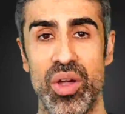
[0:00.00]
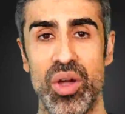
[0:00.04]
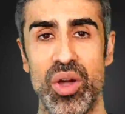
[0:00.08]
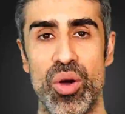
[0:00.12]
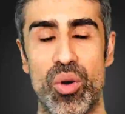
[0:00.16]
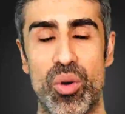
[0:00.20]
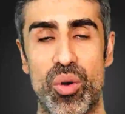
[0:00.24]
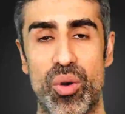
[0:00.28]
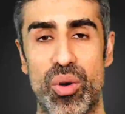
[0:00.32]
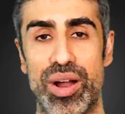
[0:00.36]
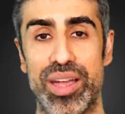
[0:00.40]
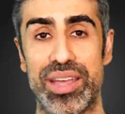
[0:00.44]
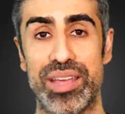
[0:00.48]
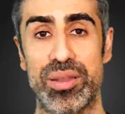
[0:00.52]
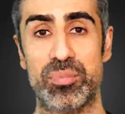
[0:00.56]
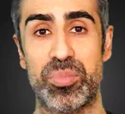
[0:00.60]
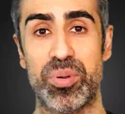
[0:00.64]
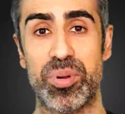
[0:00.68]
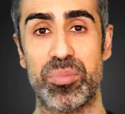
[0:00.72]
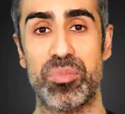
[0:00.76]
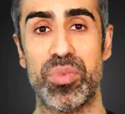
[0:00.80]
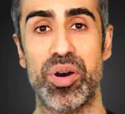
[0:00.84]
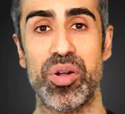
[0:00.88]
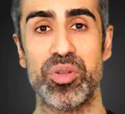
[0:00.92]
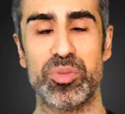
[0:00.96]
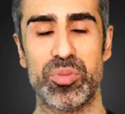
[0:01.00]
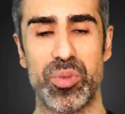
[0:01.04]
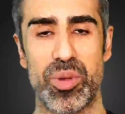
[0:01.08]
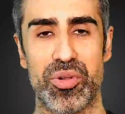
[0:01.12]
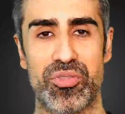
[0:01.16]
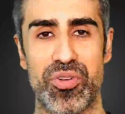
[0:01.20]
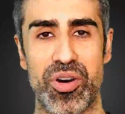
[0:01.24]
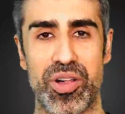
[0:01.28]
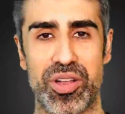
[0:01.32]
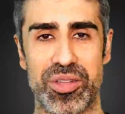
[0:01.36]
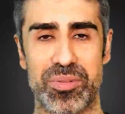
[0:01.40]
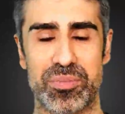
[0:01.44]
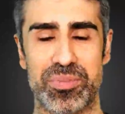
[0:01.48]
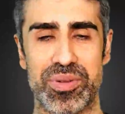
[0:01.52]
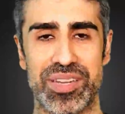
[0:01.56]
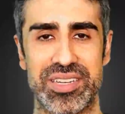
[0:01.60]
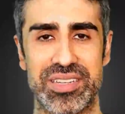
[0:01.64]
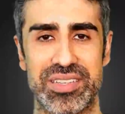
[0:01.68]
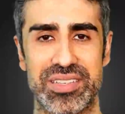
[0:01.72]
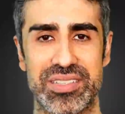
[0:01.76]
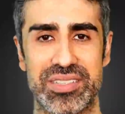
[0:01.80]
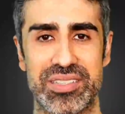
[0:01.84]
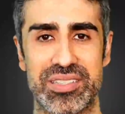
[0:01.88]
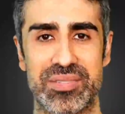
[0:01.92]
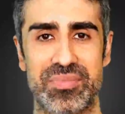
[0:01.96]
Or I can put multiple falling
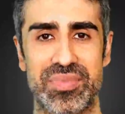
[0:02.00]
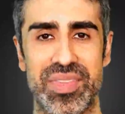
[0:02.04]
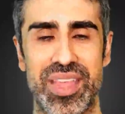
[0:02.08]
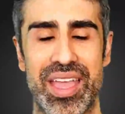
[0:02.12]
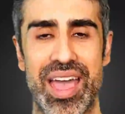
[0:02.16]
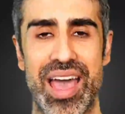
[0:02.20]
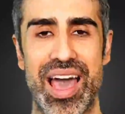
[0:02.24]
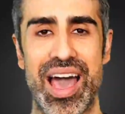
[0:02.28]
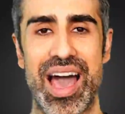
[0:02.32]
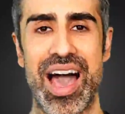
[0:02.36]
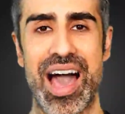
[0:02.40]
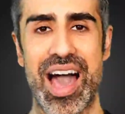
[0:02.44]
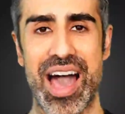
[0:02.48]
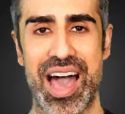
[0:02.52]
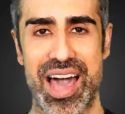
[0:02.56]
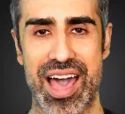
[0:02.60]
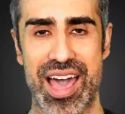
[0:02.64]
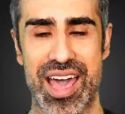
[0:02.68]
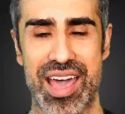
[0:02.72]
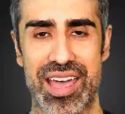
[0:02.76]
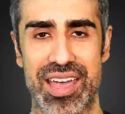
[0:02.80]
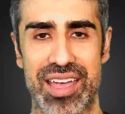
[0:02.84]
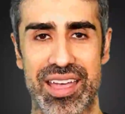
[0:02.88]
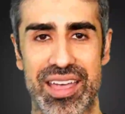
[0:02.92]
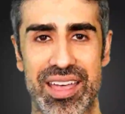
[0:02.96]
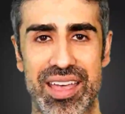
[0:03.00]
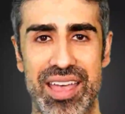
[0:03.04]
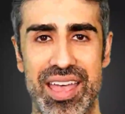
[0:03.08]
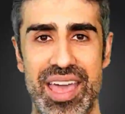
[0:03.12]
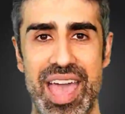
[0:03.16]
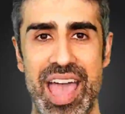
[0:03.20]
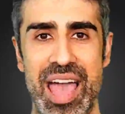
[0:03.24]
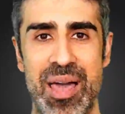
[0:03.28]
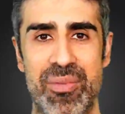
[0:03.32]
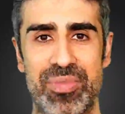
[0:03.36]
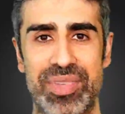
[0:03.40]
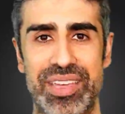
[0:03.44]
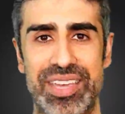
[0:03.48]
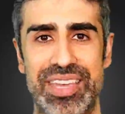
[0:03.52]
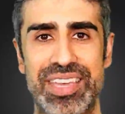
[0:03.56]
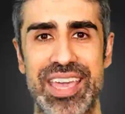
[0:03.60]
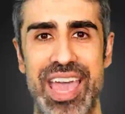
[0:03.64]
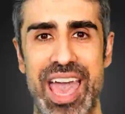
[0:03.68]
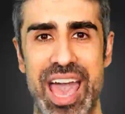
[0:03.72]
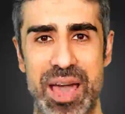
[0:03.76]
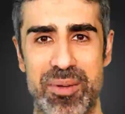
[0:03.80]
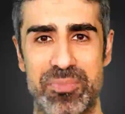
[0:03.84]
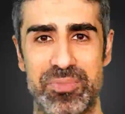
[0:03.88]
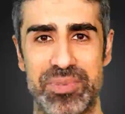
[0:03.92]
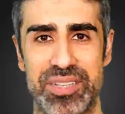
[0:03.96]
pitches. I am the
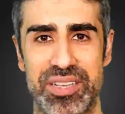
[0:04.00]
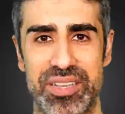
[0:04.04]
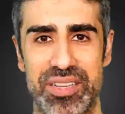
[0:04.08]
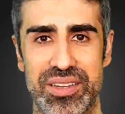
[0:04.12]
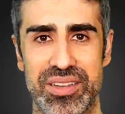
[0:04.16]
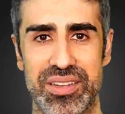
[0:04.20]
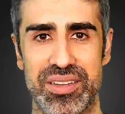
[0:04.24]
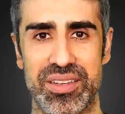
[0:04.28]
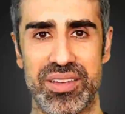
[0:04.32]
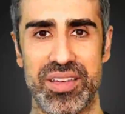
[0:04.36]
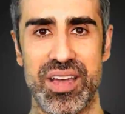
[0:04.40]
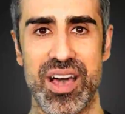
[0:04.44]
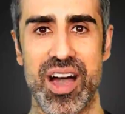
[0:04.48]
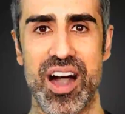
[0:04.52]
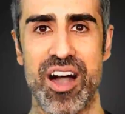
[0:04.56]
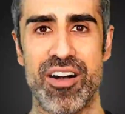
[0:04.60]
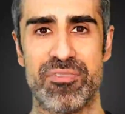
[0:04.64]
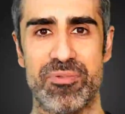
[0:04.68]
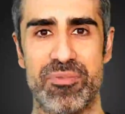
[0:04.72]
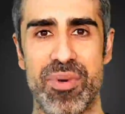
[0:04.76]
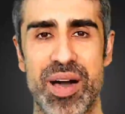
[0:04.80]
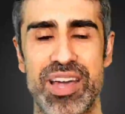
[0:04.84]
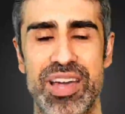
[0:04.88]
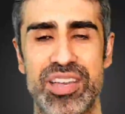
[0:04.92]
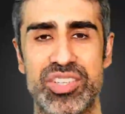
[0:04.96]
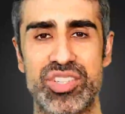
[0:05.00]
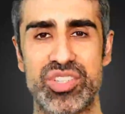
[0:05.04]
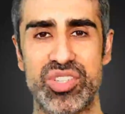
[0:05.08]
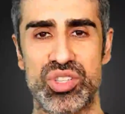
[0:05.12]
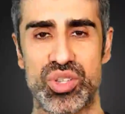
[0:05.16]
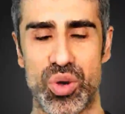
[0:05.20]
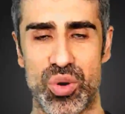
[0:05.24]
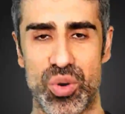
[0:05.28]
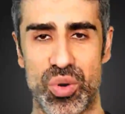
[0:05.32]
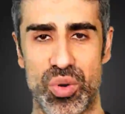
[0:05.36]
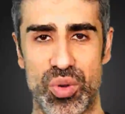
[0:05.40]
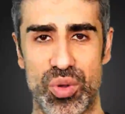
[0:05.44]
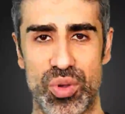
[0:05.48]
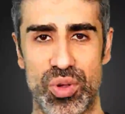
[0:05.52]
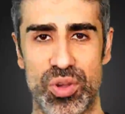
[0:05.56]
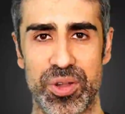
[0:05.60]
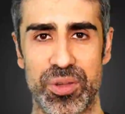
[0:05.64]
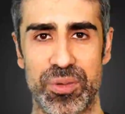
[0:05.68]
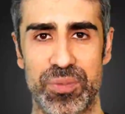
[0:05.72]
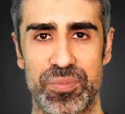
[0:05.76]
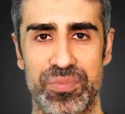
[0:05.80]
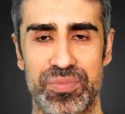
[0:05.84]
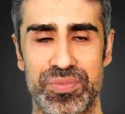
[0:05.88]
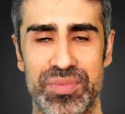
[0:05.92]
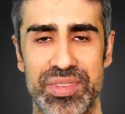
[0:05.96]
captain of my soul.
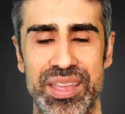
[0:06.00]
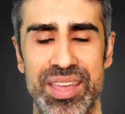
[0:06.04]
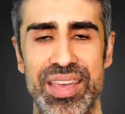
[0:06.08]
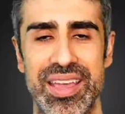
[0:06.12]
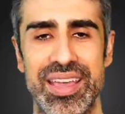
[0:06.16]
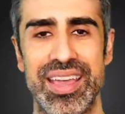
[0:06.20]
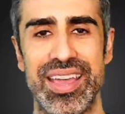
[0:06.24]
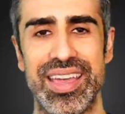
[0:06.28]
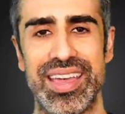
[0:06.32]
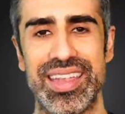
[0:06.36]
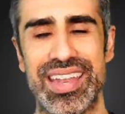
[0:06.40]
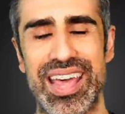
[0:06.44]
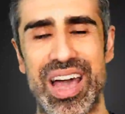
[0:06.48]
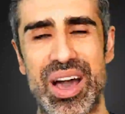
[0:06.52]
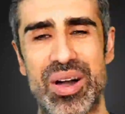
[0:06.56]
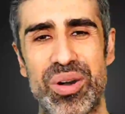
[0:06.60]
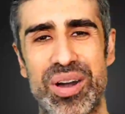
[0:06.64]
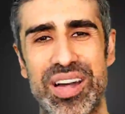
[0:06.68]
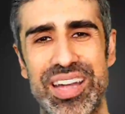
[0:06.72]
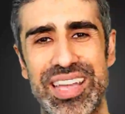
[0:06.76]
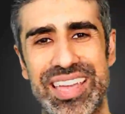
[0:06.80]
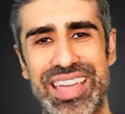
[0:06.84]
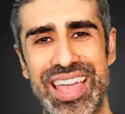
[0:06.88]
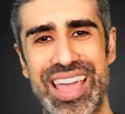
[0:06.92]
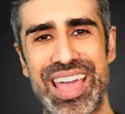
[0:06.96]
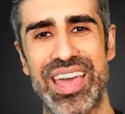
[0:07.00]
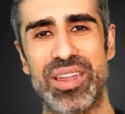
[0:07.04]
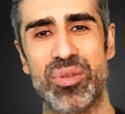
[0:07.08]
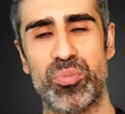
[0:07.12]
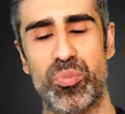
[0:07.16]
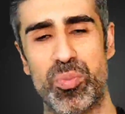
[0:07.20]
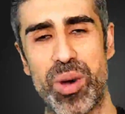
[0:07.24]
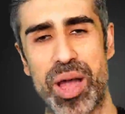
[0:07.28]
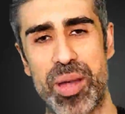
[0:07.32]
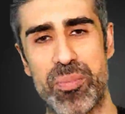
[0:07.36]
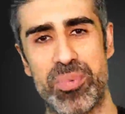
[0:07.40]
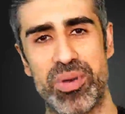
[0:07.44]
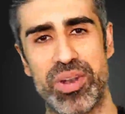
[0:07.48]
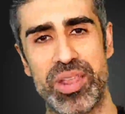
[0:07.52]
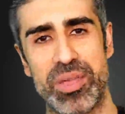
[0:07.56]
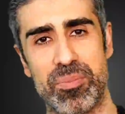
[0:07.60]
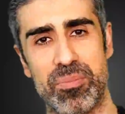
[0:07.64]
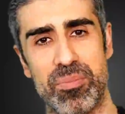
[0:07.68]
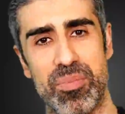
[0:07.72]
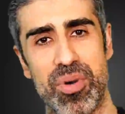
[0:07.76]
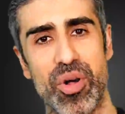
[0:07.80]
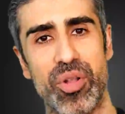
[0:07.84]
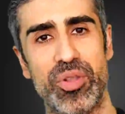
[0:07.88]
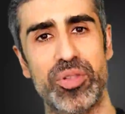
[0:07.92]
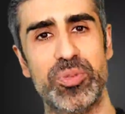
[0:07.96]
Now again, by putting
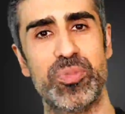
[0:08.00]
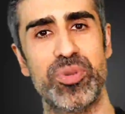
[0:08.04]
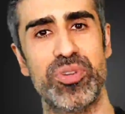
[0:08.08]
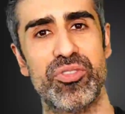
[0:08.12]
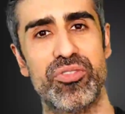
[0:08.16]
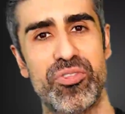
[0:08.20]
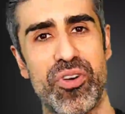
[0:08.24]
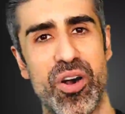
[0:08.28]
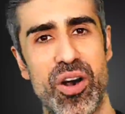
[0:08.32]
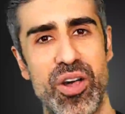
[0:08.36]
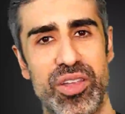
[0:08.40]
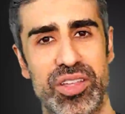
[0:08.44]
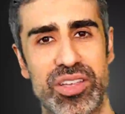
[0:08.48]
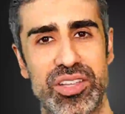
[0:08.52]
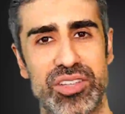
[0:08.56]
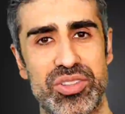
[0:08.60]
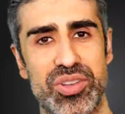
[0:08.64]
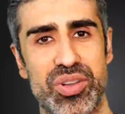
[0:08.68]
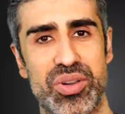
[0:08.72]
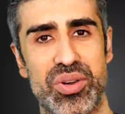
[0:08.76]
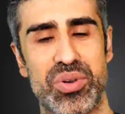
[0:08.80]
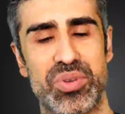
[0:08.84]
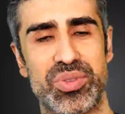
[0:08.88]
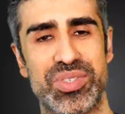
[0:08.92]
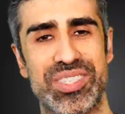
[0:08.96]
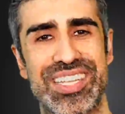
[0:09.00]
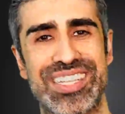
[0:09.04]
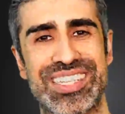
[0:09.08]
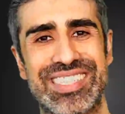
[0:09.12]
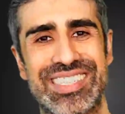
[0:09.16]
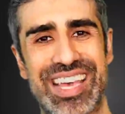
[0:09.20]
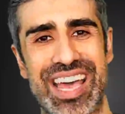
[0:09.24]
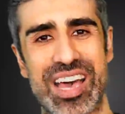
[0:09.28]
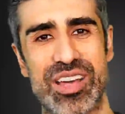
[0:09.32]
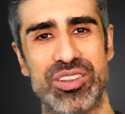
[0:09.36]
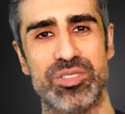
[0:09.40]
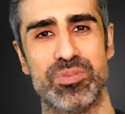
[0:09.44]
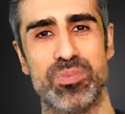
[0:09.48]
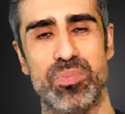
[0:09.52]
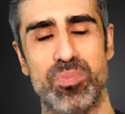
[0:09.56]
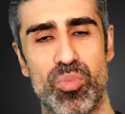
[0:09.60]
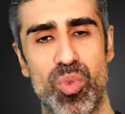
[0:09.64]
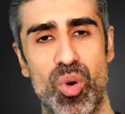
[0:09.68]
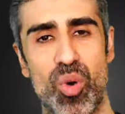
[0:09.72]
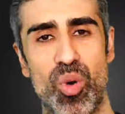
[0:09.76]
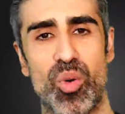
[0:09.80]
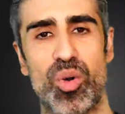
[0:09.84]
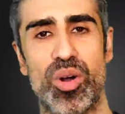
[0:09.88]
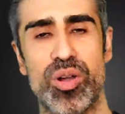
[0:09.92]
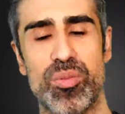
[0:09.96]
multiple falling tones, it sounds
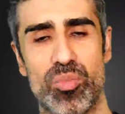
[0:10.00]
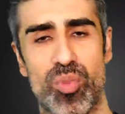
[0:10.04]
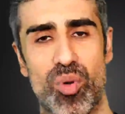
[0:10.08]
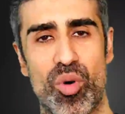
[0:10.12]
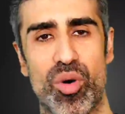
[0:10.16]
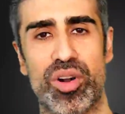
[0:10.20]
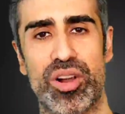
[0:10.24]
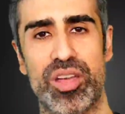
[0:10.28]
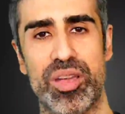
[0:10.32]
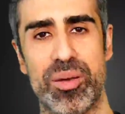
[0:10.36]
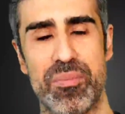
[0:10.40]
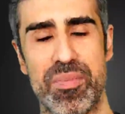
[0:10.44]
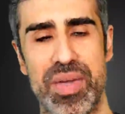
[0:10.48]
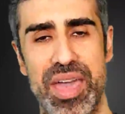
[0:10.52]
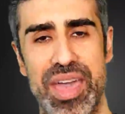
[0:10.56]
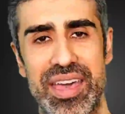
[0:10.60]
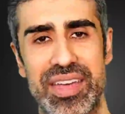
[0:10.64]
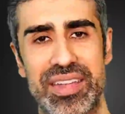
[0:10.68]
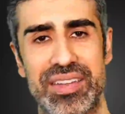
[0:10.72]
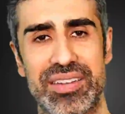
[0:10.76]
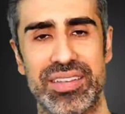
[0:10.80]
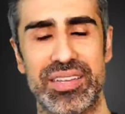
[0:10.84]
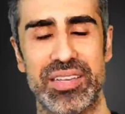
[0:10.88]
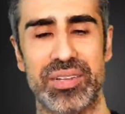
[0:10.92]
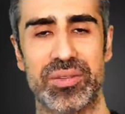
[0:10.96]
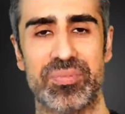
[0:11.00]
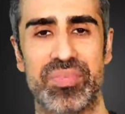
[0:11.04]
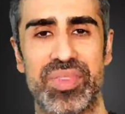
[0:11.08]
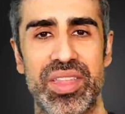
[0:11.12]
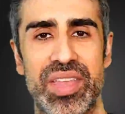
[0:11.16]
more and more commanding.